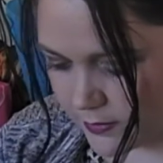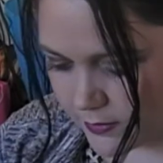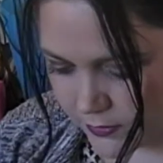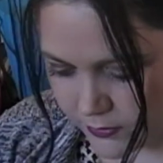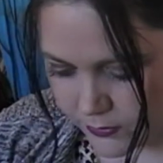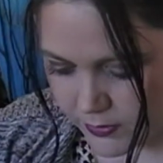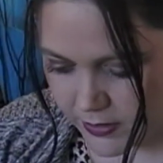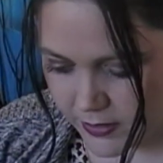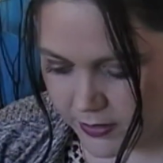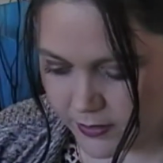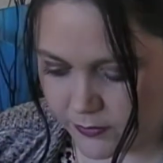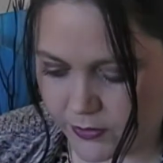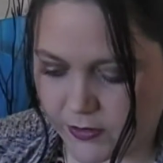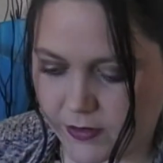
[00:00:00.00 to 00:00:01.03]
All right,
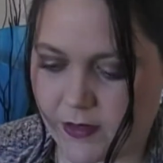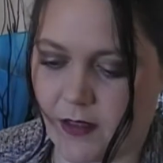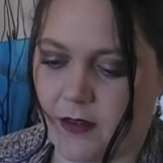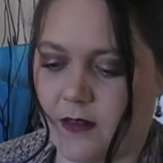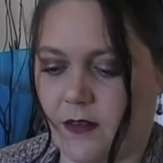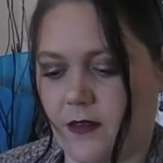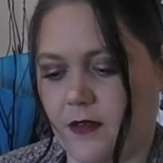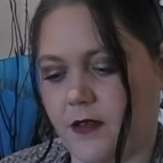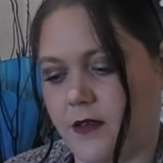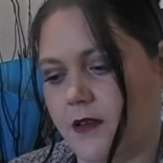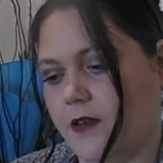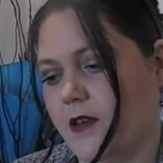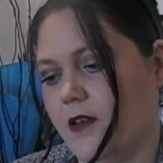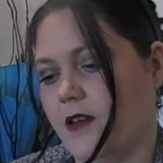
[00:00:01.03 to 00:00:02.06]
what's this?
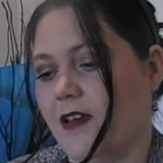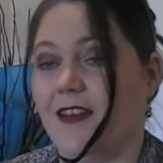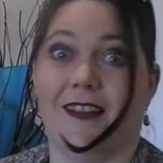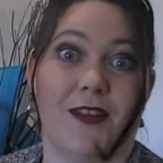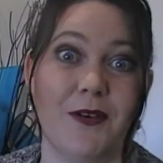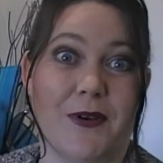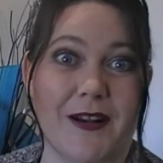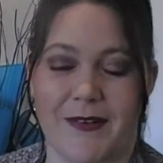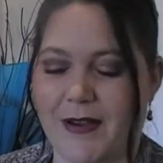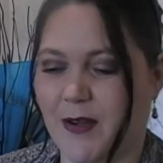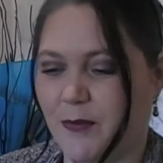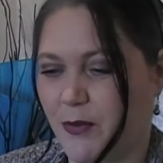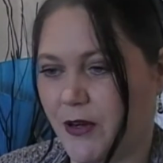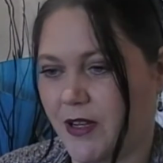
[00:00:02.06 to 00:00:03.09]
Another Wet n
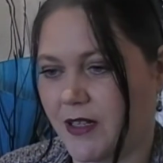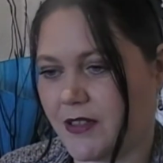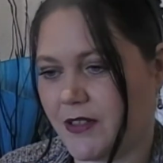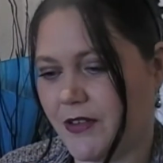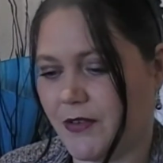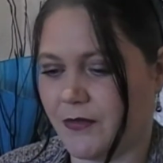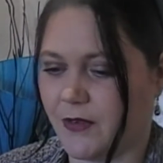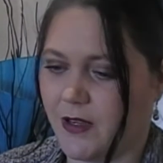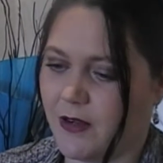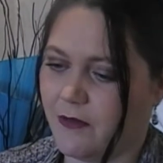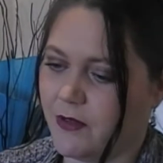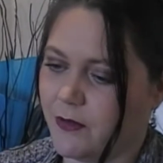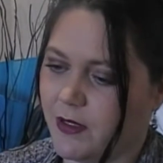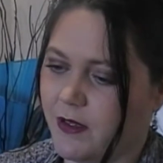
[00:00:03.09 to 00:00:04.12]
Wild product. All right,
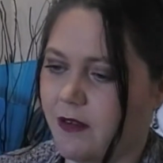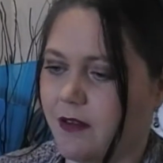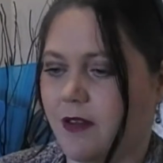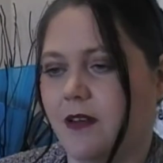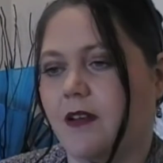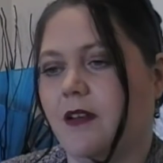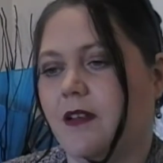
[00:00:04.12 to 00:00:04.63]
what do we got?